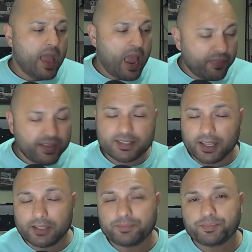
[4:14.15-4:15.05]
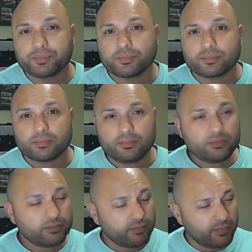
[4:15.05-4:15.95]
And they said,
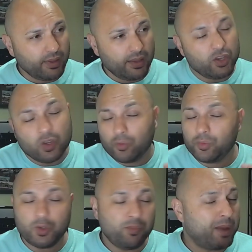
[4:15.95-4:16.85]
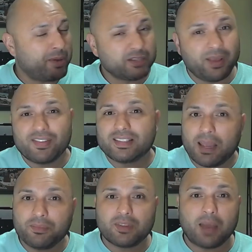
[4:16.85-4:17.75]
"You might possibly have the
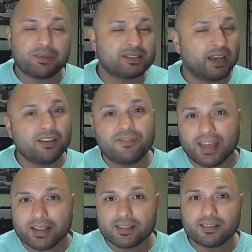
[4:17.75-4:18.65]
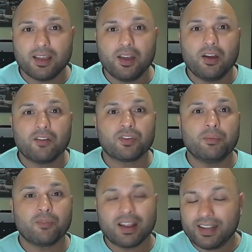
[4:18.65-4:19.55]
same type of side effects
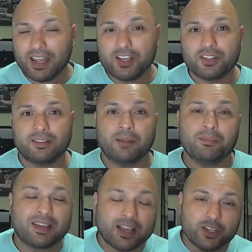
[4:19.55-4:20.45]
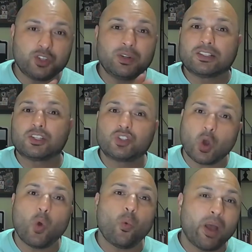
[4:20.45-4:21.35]
from radiation. And because you did
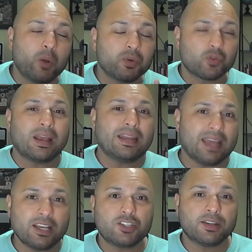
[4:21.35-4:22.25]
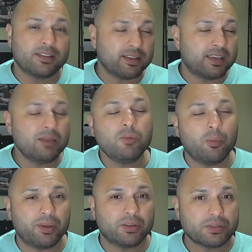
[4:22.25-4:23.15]
so well with radiation and the chemo
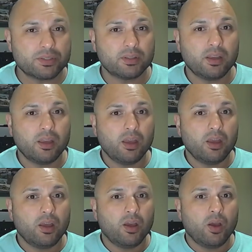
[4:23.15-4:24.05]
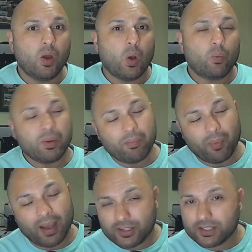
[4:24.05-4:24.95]
pills, we
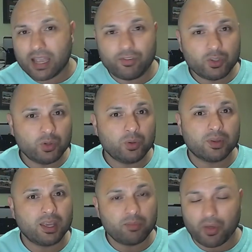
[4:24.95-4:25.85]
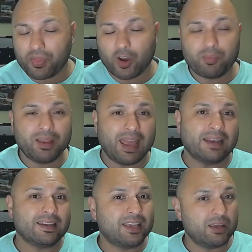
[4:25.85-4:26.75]
might just have you do chemotherapy
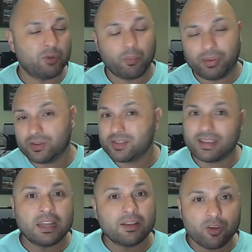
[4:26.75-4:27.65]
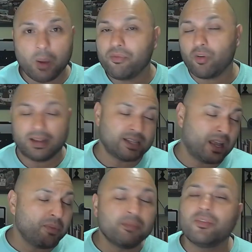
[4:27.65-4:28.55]
and chemo pills again if you're up for it." I said,
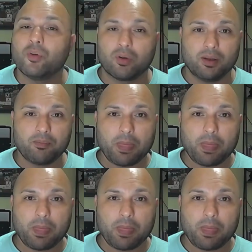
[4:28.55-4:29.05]
"I'm up for it."